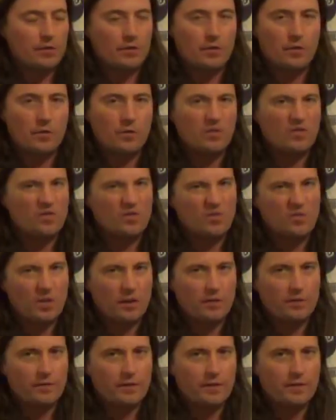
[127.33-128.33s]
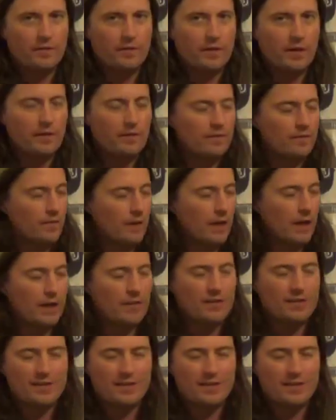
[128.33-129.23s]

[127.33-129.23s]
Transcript: go to roughly fret 5.